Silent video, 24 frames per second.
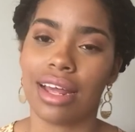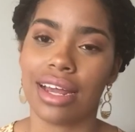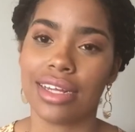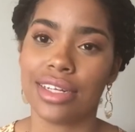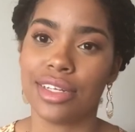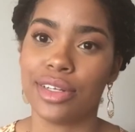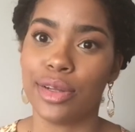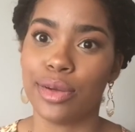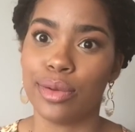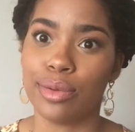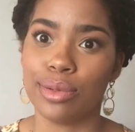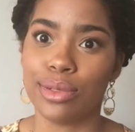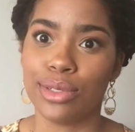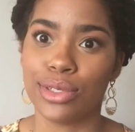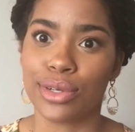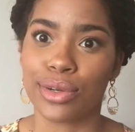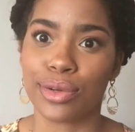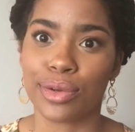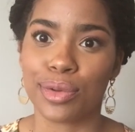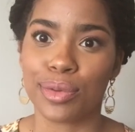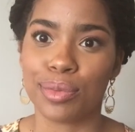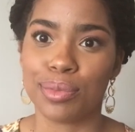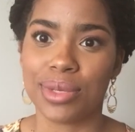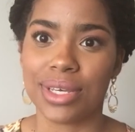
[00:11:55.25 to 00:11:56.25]
I don't
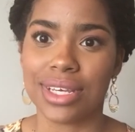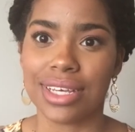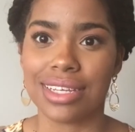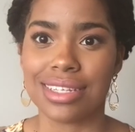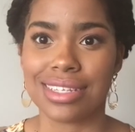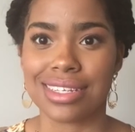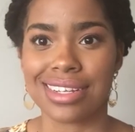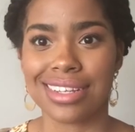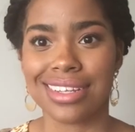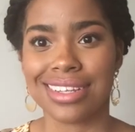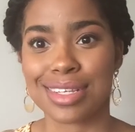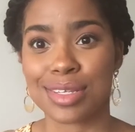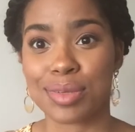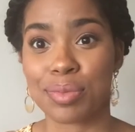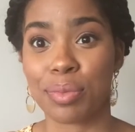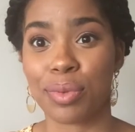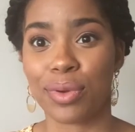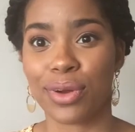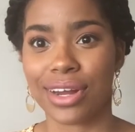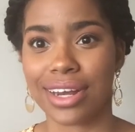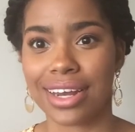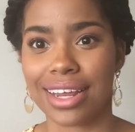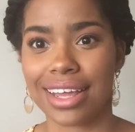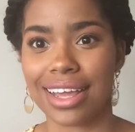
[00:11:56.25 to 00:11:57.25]
journal because it looks
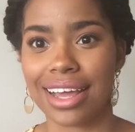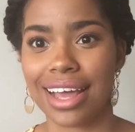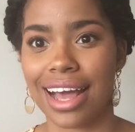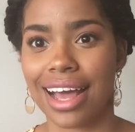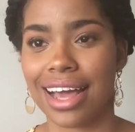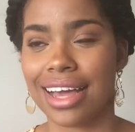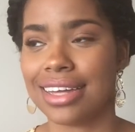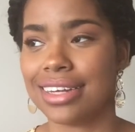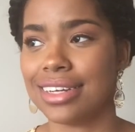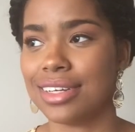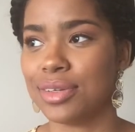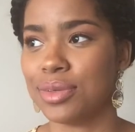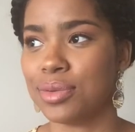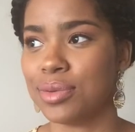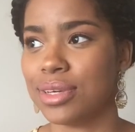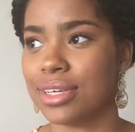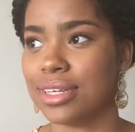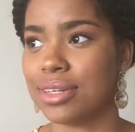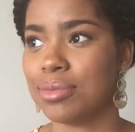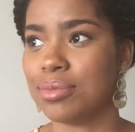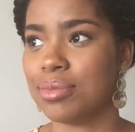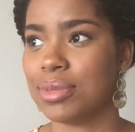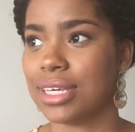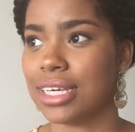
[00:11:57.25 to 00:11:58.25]
pretty. I do
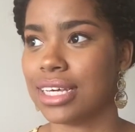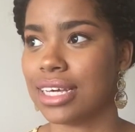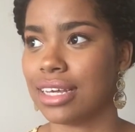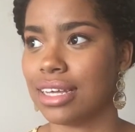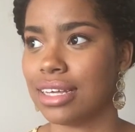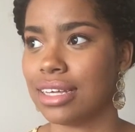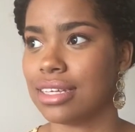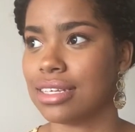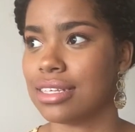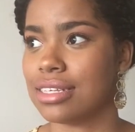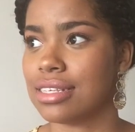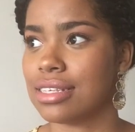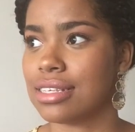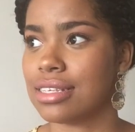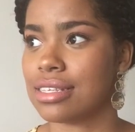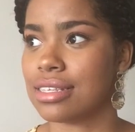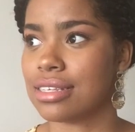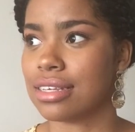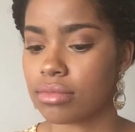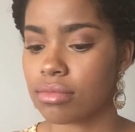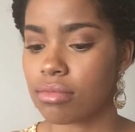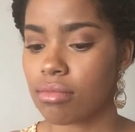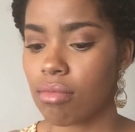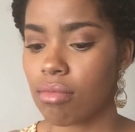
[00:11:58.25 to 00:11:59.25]
it because